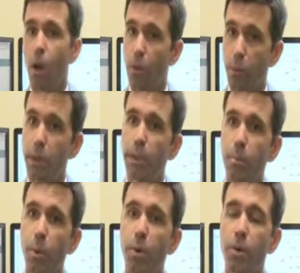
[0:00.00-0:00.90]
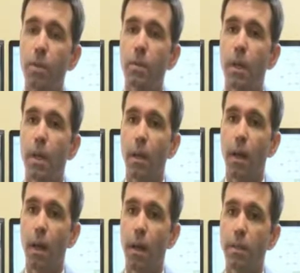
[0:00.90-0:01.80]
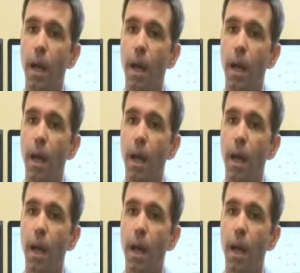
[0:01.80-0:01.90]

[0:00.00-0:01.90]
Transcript: on really important uh,